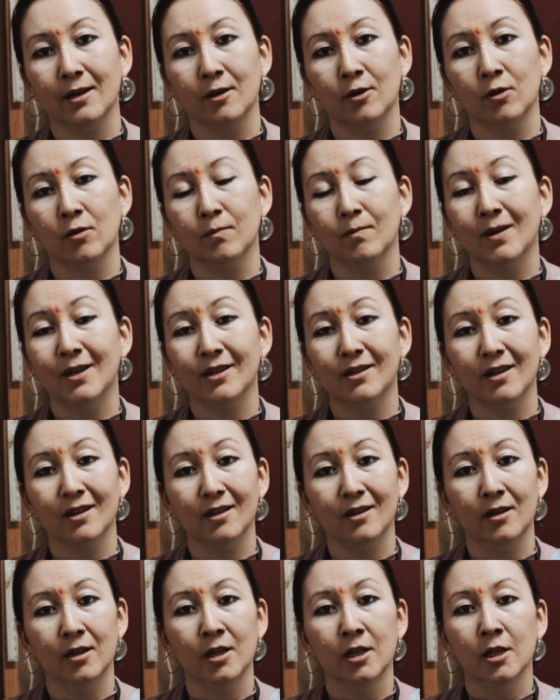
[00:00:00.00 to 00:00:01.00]
Your
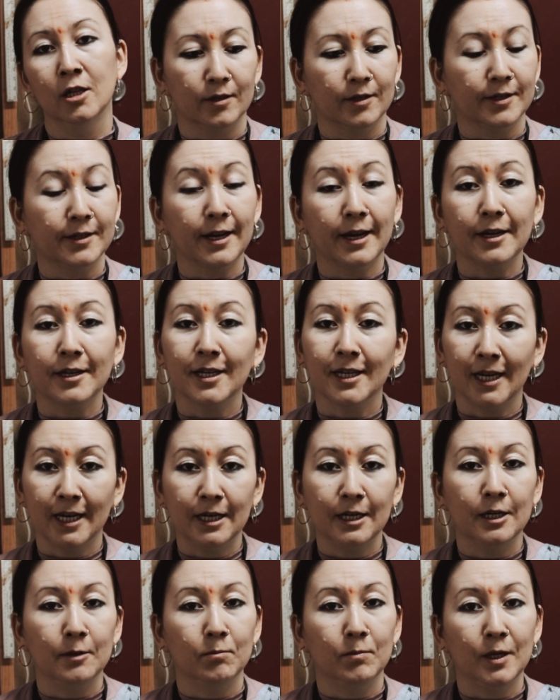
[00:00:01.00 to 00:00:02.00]
mental state
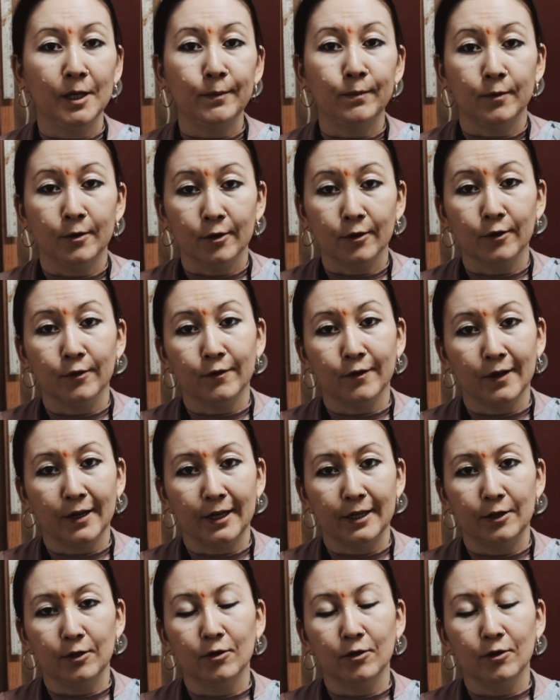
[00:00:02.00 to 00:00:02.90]
can be purified.